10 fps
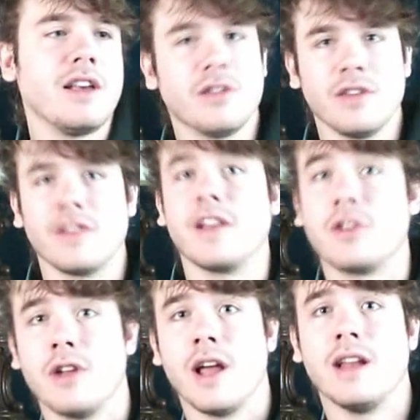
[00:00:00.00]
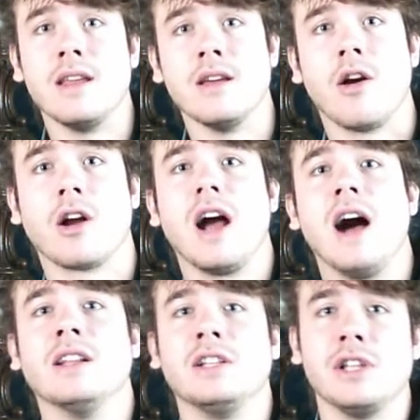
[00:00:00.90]
I still think that's a good idea.
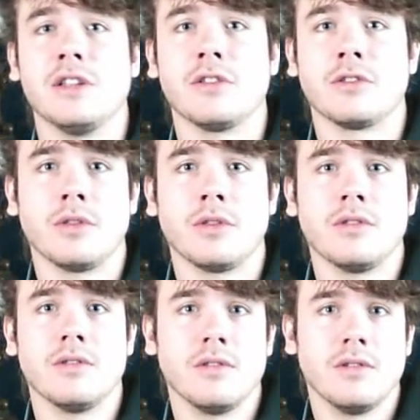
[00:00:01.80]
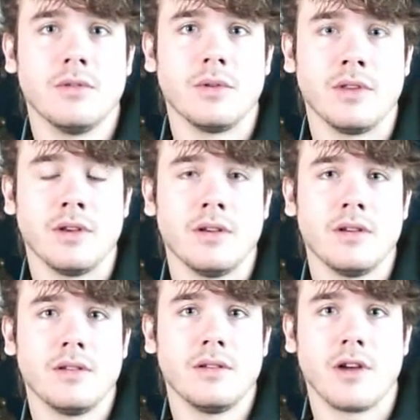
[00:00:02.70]
Arcologies is what
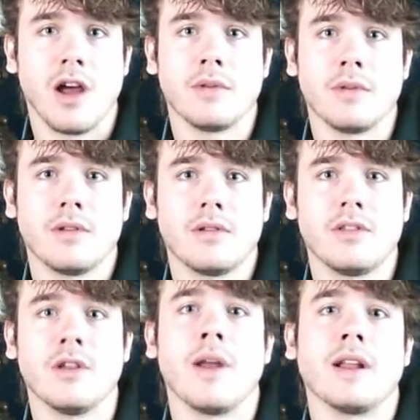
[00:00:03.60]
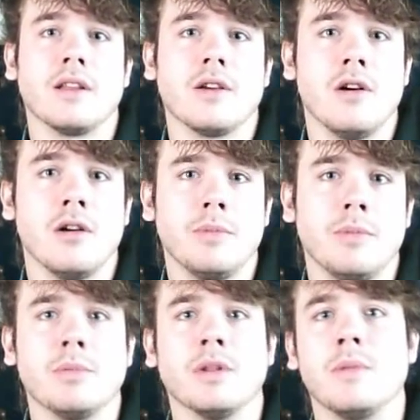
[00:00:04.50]
they're theoretically called.
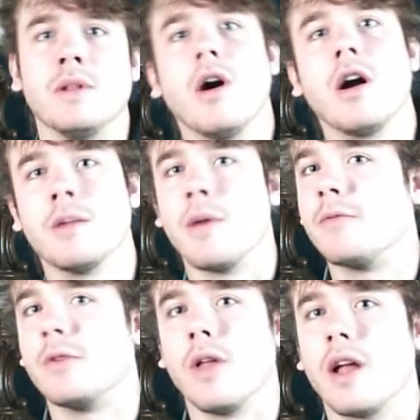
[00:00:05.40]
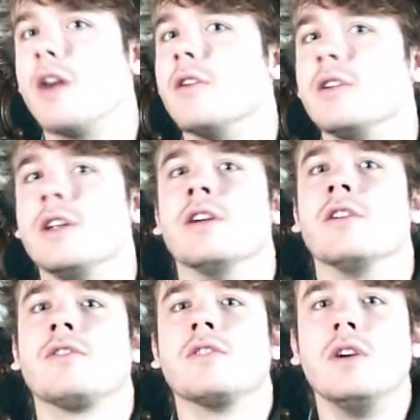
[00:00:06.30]
People have been talking about them for like 100
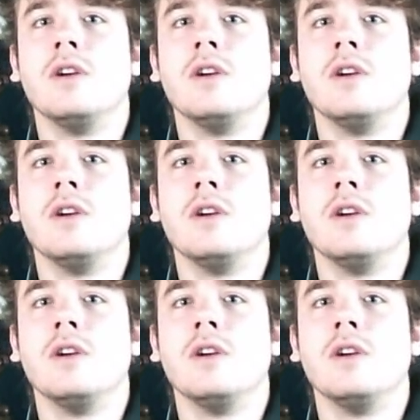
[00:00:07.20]
years.